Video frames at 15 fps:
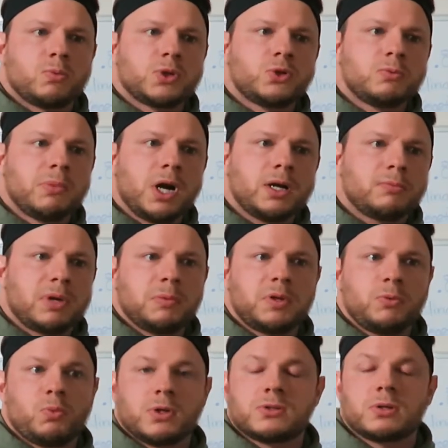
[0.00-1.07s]
would you mind
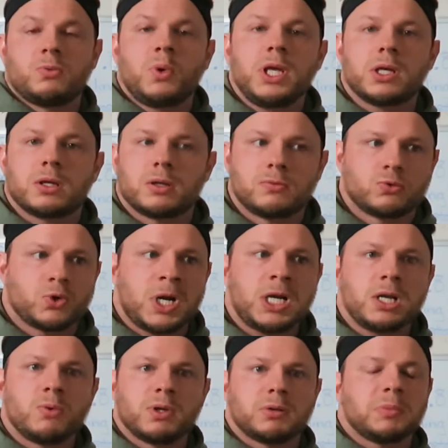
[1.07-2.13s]
maybe once a week
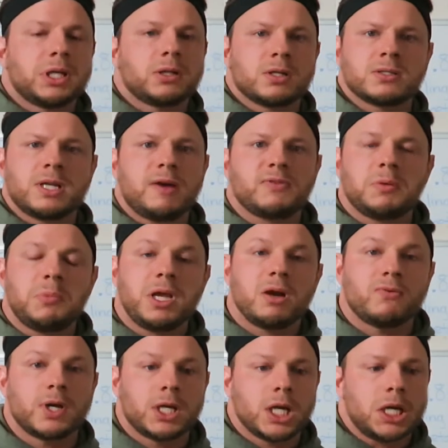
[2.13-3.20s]
training with me? It doesn't have to be
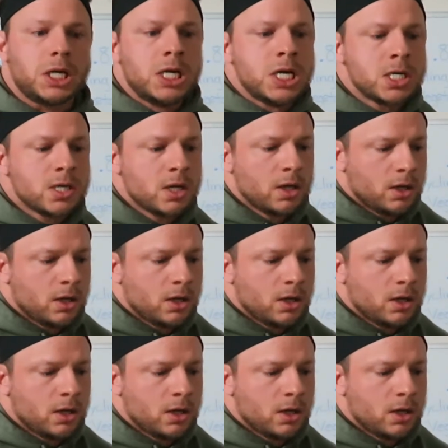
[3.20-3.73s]
every day.